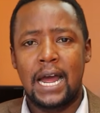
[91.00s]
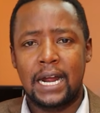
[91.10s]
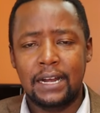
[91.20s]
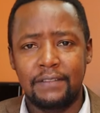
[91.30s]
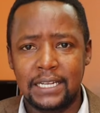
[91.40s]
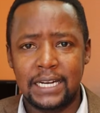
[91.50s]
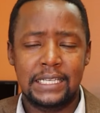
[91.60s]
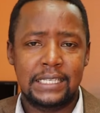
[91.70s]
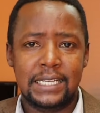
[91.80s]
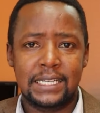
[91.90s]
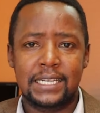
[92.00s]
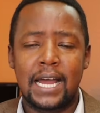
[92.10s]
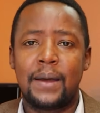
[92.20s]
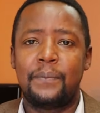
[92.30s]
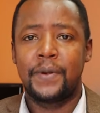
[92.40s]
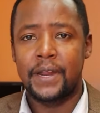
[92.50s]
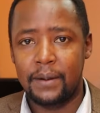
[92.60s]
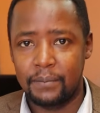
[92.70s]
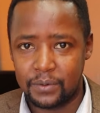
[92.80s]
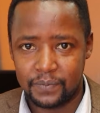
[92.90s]
a cover letter is just a
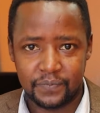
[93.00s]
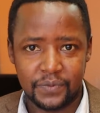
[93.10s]
preamble,